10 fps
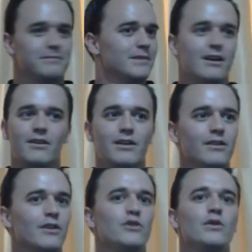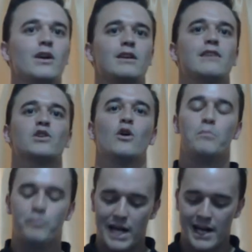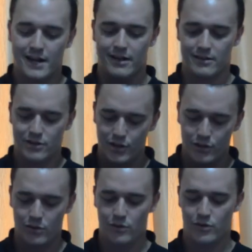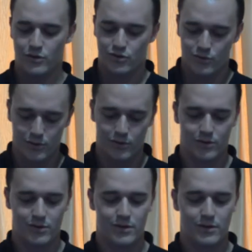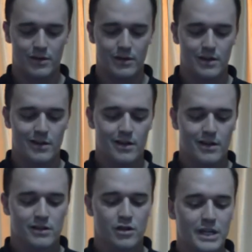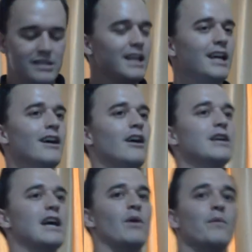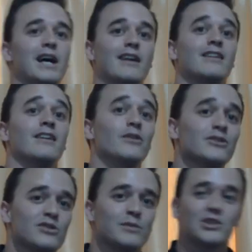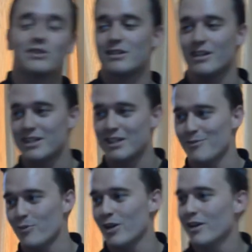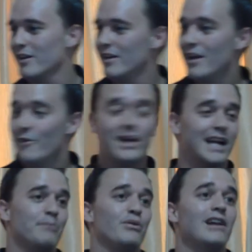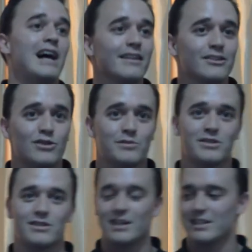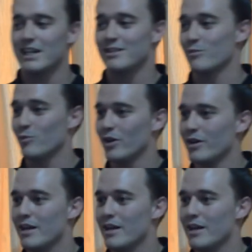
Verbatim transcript: No, no, no. You you have to go back to the truth. Come on, Sean. So we see here, okay, well we gotta know the scriptures, it's gonna take some work. We gotta apply the scriptures, it's gonna take some work.